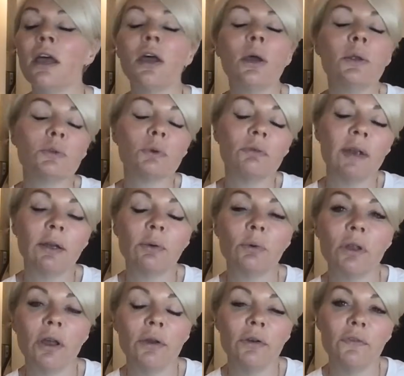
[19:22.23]
to a record
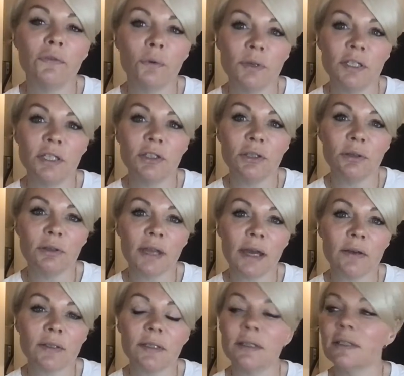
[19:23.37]
low of
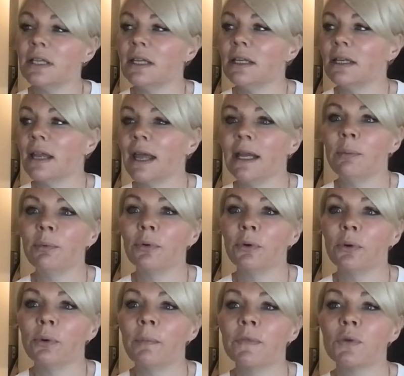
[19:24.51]
42,000 in
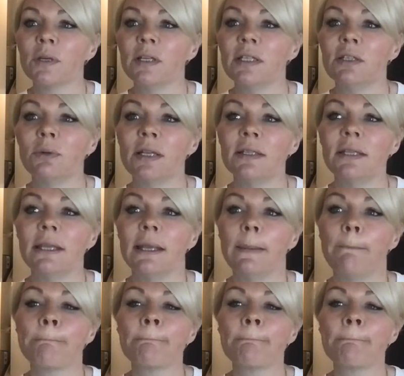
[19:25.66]
April 2020.